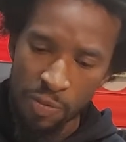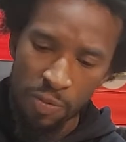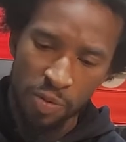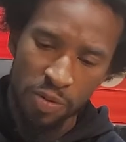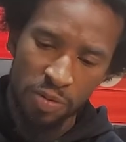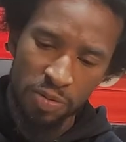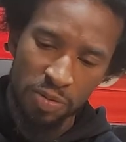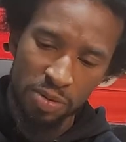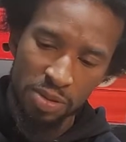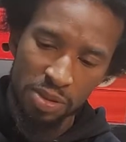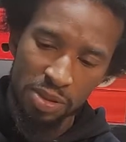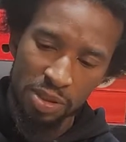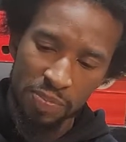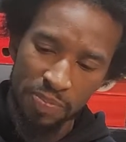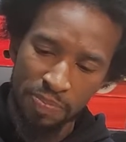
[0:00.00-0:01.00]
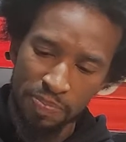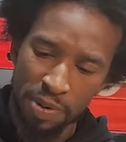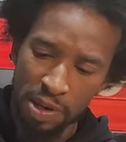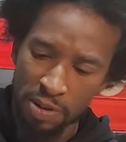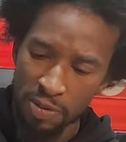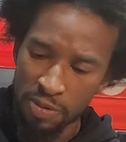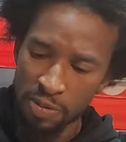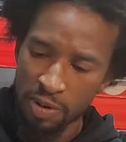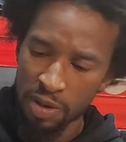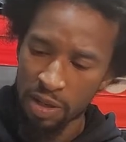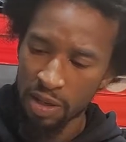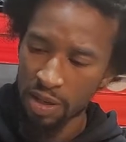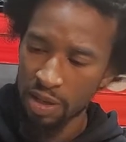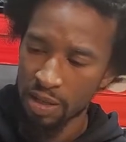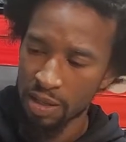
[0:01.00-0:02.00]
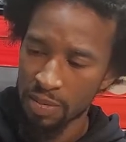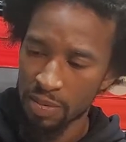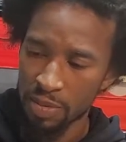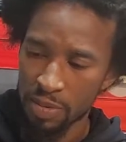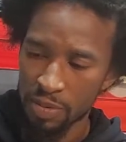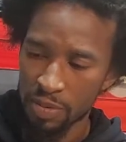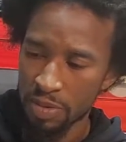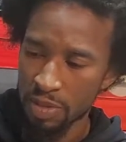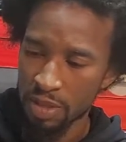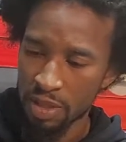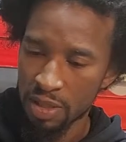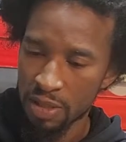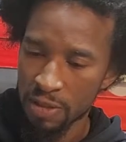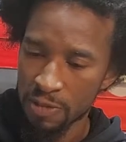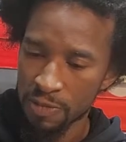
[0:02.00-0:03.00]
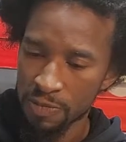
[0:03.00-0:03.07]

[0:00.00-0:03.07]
want a better red, let's say.